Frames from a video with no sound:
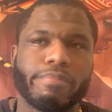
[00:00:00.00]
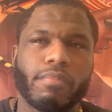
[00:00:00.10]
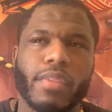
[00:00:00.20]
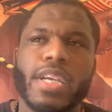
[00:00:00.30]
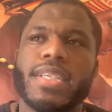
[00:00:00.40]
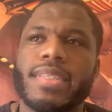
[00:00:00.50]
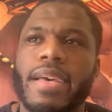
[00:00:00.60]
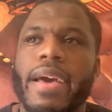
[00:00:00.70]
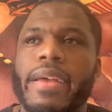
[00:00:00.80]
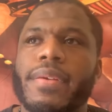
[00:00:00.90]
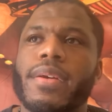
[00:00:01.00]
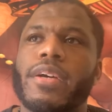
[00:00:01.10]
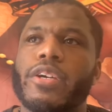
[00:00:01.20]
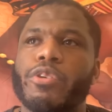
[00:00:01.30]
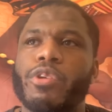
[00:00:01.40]
he said,
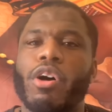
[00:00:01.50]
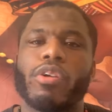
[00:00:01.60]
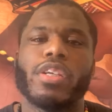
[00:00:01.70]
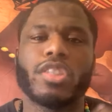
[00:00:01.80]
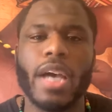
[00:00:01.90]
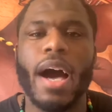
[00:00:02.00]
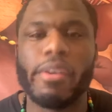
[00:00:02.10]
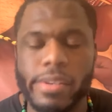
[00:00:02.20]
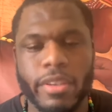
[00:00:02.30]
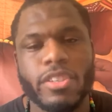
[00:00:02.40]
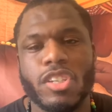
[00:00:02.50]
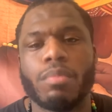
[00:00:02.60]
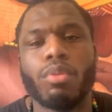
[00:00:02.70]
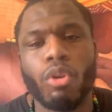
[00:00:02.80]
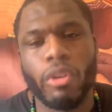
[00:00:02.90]
you know, the child isn't just
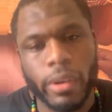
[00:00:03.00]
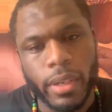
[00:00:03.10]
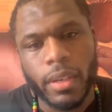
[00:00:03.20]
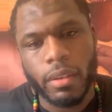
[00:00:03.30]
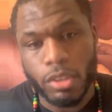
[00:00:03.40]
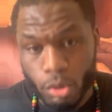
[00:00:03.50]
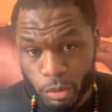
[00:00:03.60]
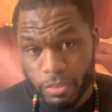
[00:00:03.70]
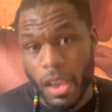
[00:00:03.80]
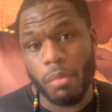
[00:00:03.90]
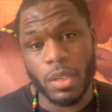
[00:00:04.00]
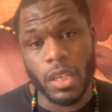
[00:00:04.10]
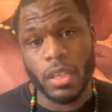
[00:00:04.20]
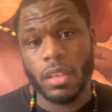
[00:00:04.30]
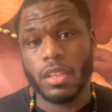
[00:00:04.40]
born into a family,
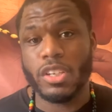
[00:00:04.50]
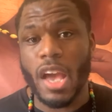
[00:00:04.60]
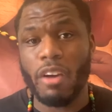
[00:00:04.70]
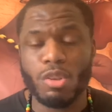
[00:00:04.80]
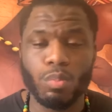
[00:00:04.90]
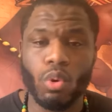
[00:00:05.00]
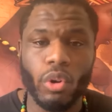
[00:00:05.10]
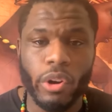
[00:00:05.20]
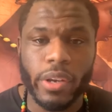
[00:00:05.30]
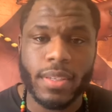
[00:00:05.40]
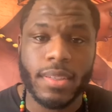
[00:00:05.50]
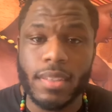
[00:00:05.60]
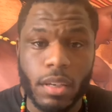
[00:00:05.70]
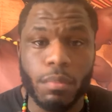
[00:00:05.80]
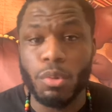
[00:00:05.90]
child is born into the
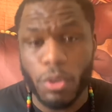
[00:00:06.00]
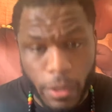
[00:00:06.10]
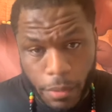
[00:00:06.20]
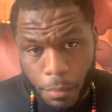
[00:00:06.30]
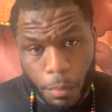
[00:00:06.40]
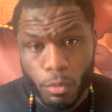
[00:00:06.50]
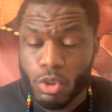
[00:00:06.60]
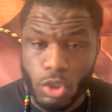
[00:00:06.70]
community, which is